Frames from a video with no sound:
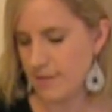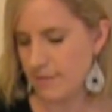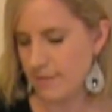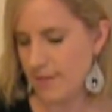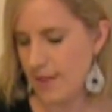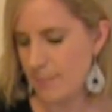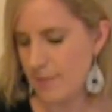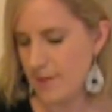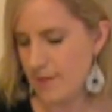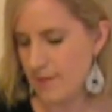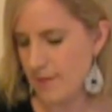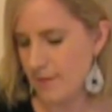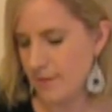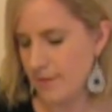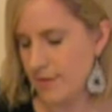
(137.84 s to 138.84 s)
of
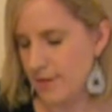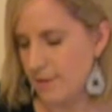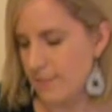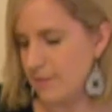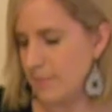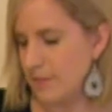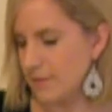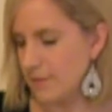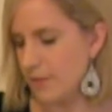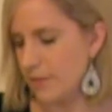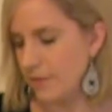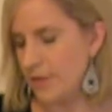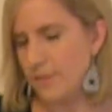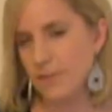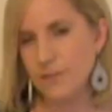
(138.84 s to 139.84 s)
lemon. You just mix it
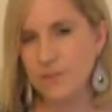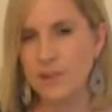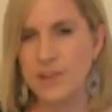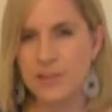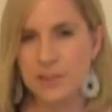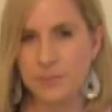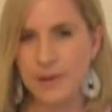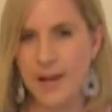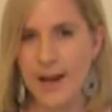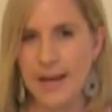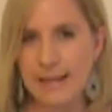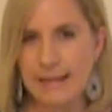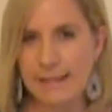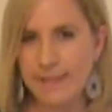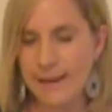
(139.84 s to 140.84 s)
through. It's also got a little bit of
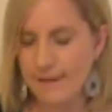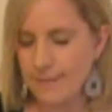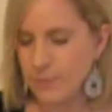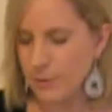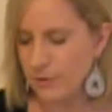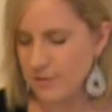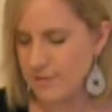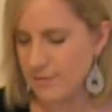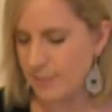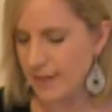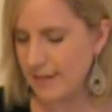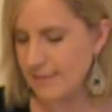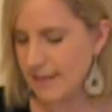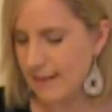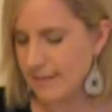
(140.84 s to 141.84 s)
honey in there as well, just to
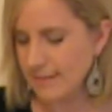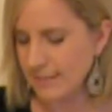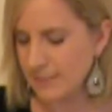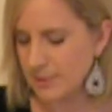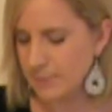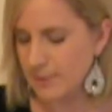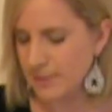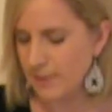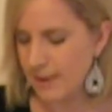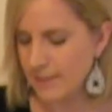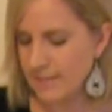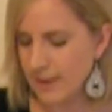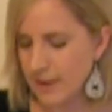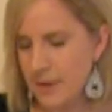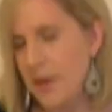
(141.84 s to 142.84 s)
make it taste a little bit
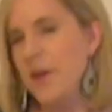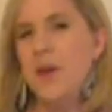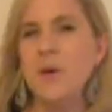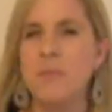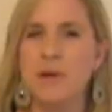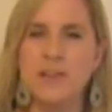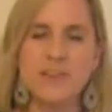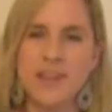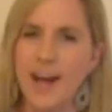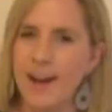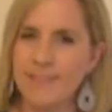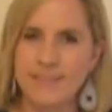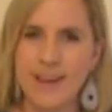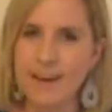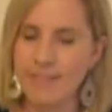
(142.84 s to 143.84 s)
nicer. But you don't
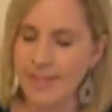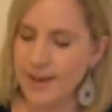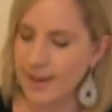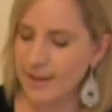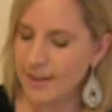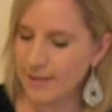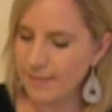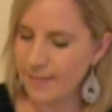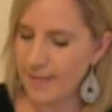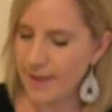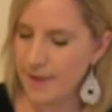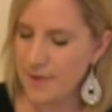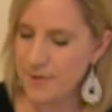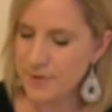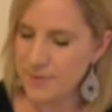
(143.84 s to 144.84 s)
have to have the honey in
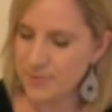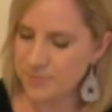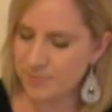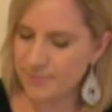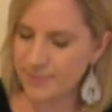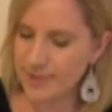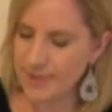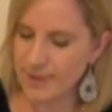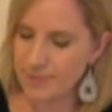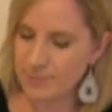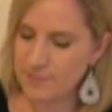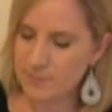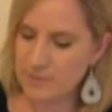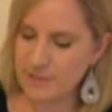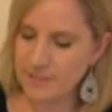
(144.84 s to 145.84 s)
there.
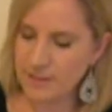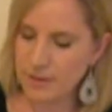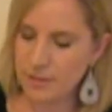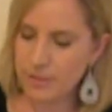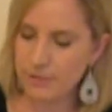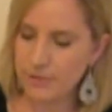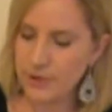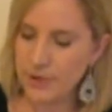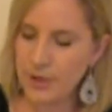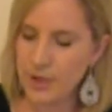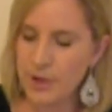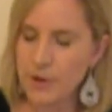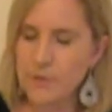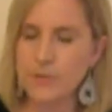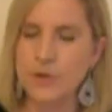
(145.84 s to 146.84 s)
I'm just mixing it through.
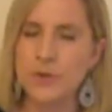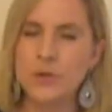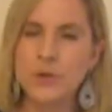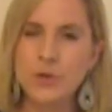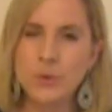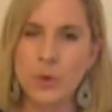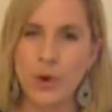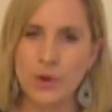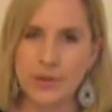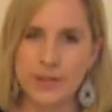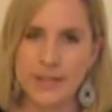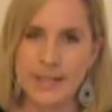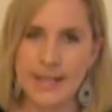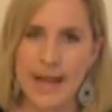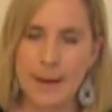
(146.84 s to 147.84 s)
So a good
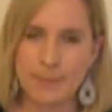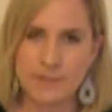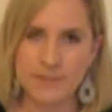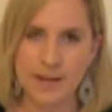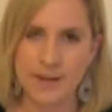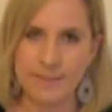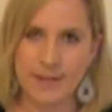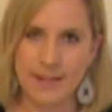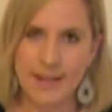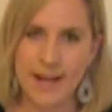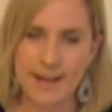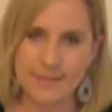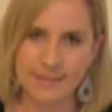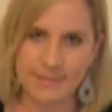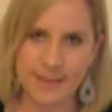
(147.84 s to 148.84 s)
quality apple cider vinegar,
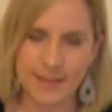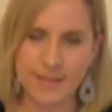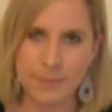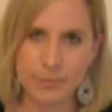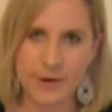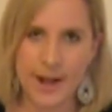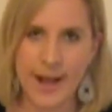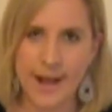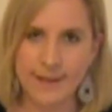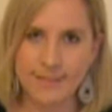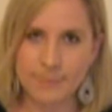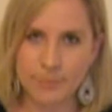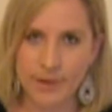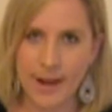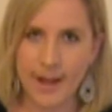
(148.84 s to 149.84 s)
as I was saying, the
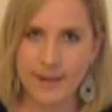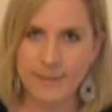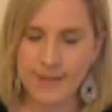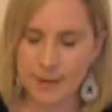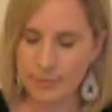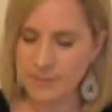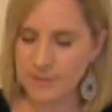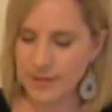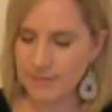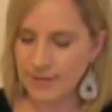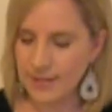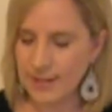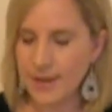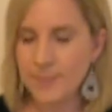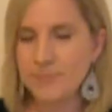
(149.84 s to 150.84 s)
Bragg's brand apple cider
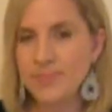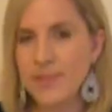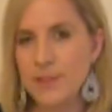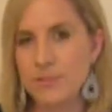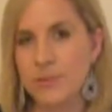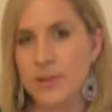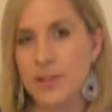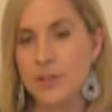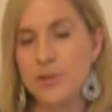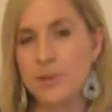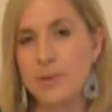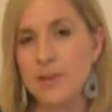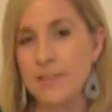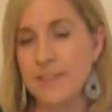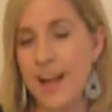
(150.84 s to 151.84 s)
vinegar is really
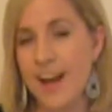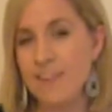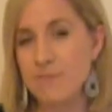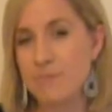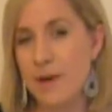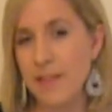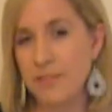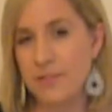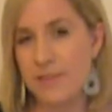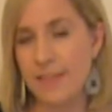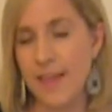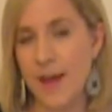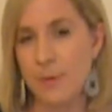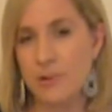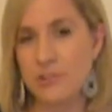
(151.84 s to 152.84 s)
good because they have mother
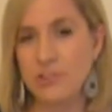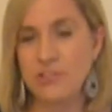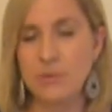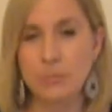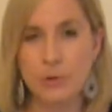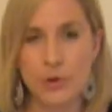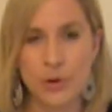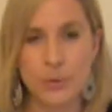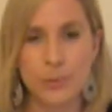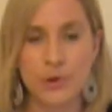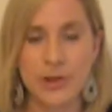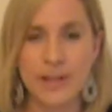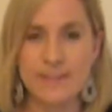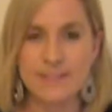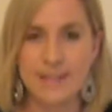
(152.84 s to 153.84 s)
in there, which is your
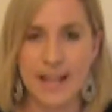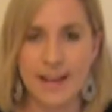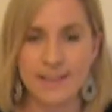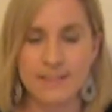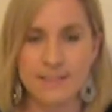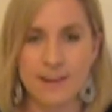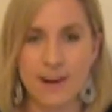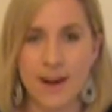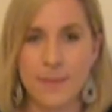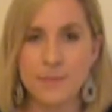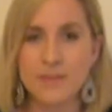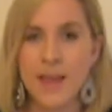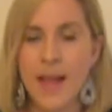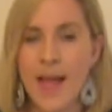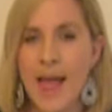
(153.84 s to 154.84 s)
probiotics and
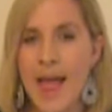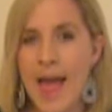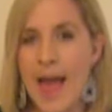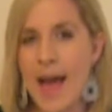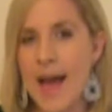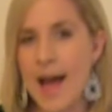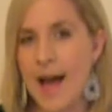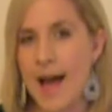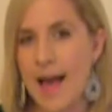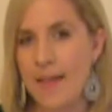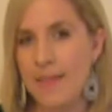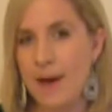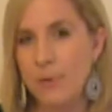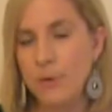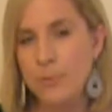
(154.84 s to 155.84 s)
enzymes.
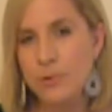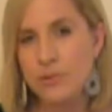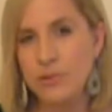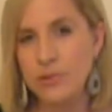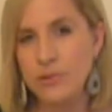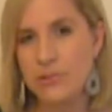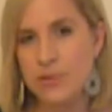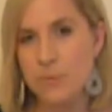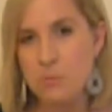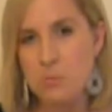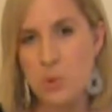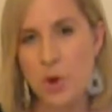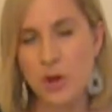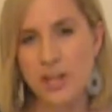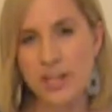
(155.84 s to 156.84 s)
And that will produce
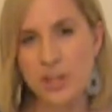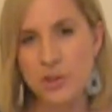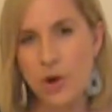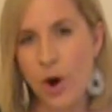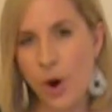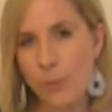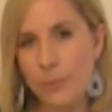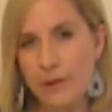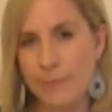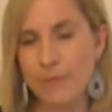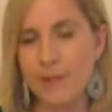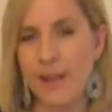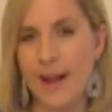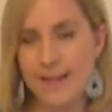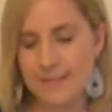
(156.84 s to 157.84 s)
a murky
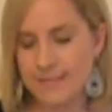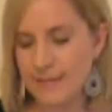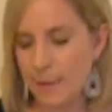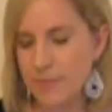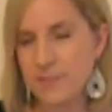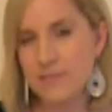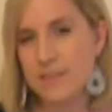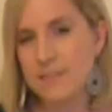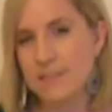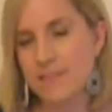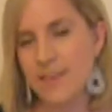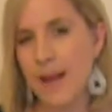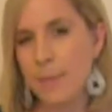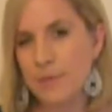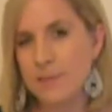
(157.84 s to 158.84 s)
cobweb-like substance,
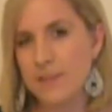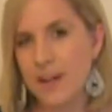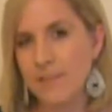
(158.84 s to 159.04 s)
the apple